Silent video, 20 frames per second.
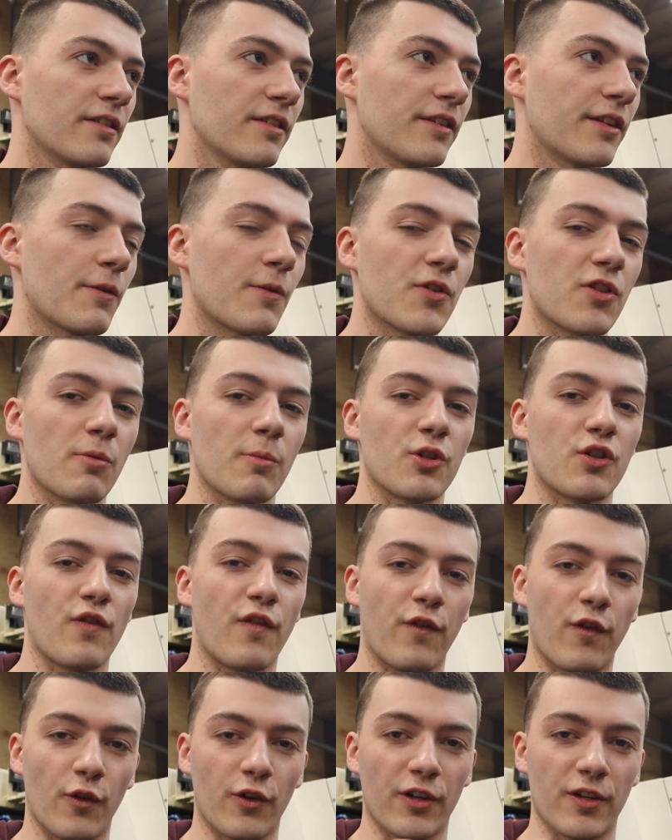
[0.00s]
There was so much
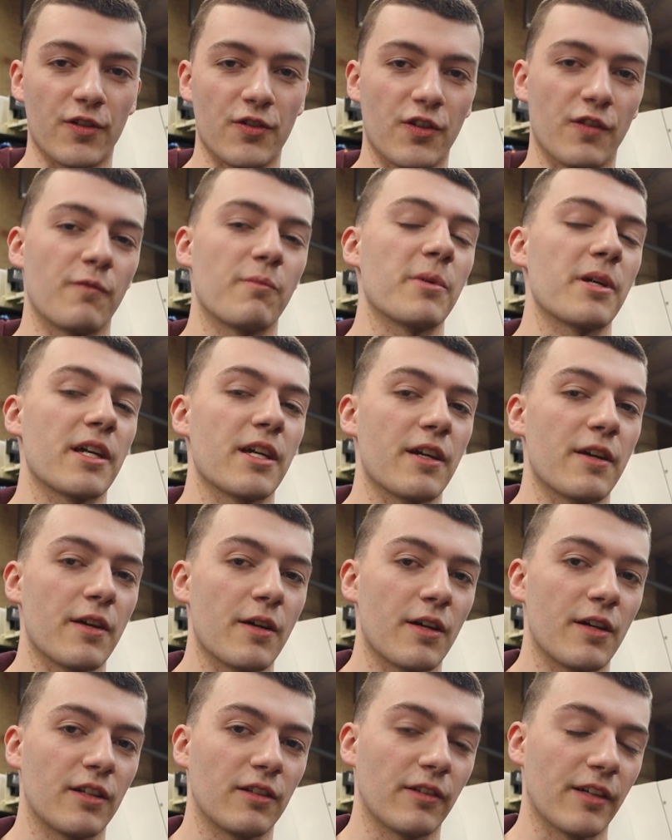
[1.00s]
footage of me
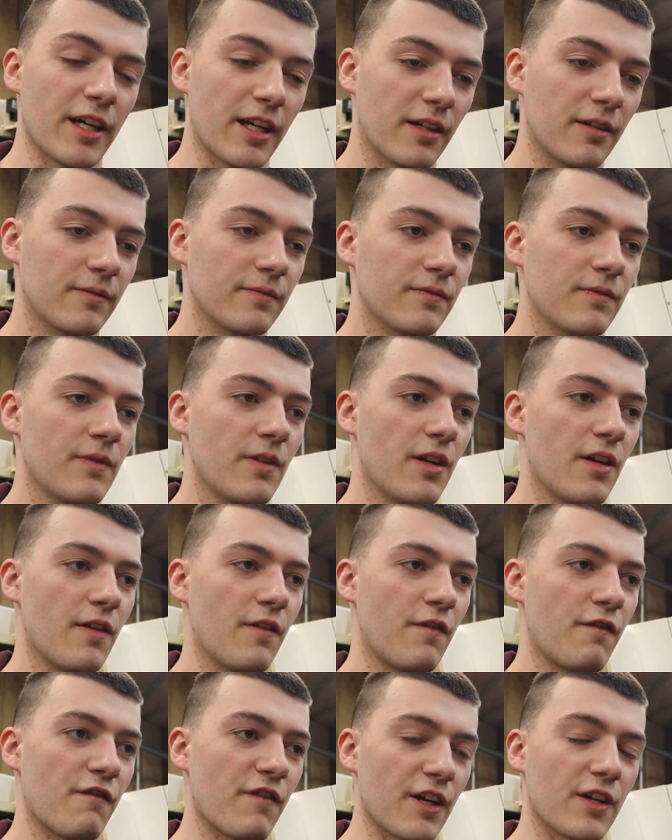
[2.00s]
like
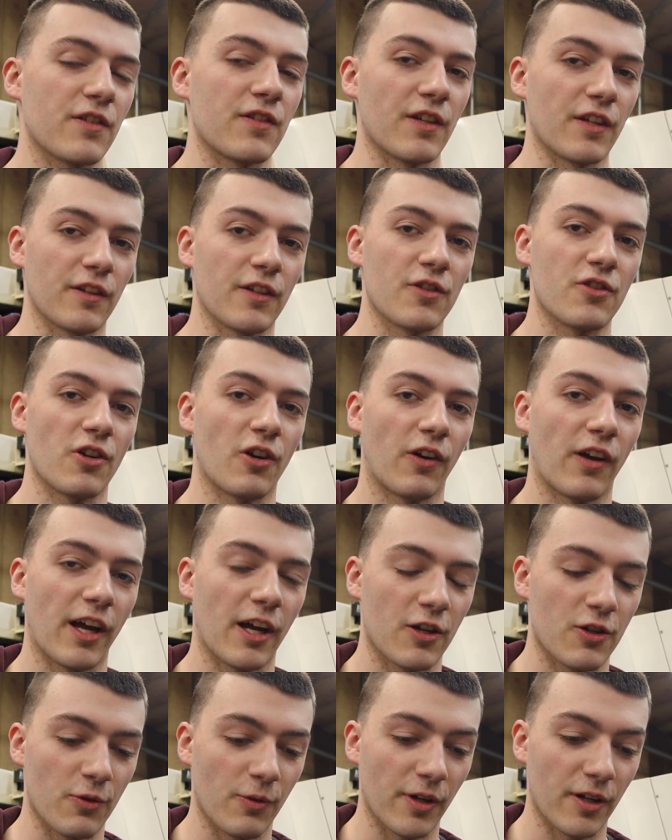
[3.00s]
fixing the chuck
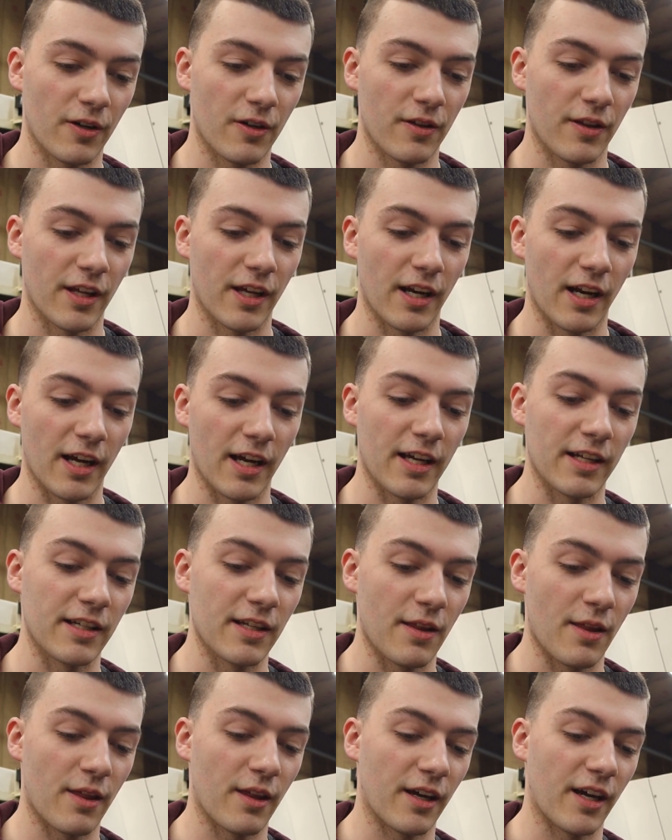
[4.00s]
actuator that I
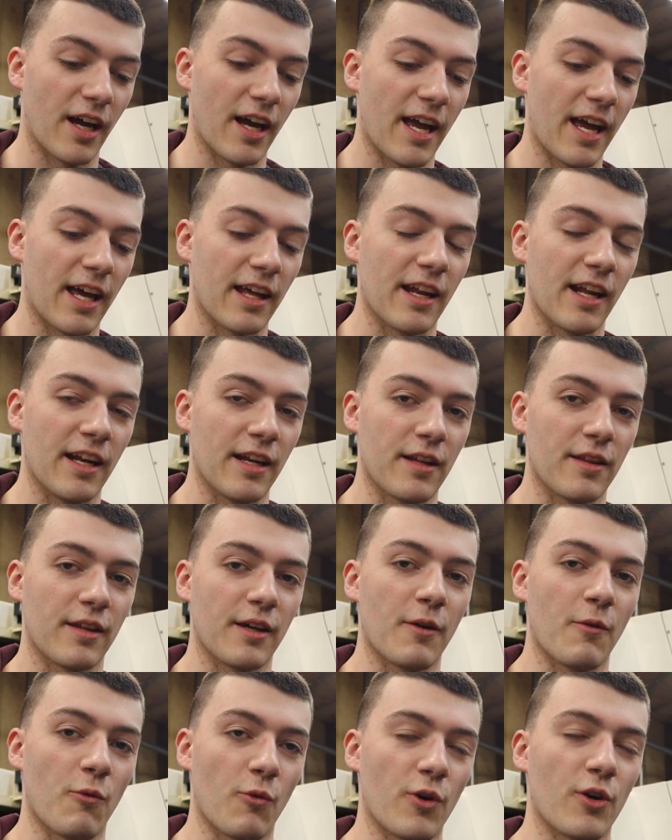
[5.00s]
didn't think I had
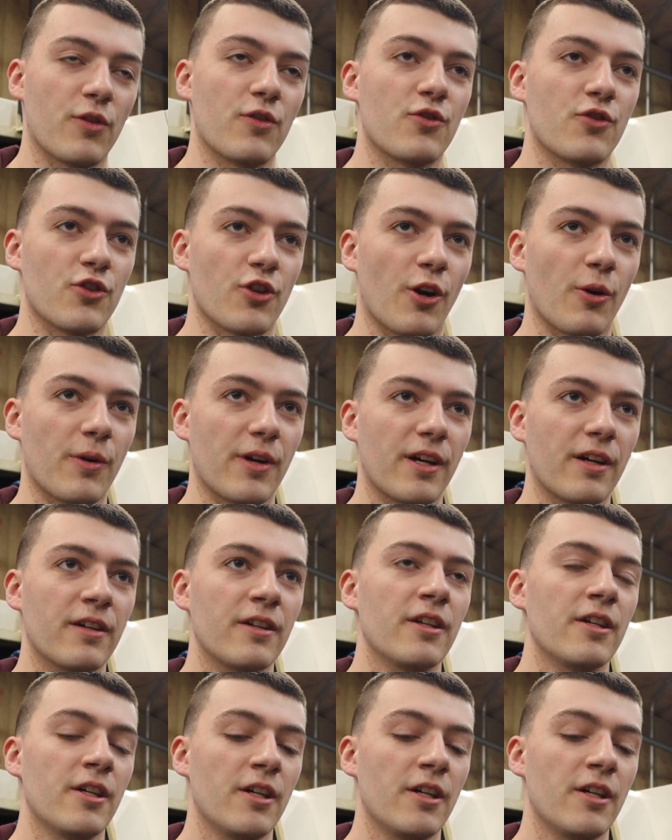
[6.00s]
anything worth showing.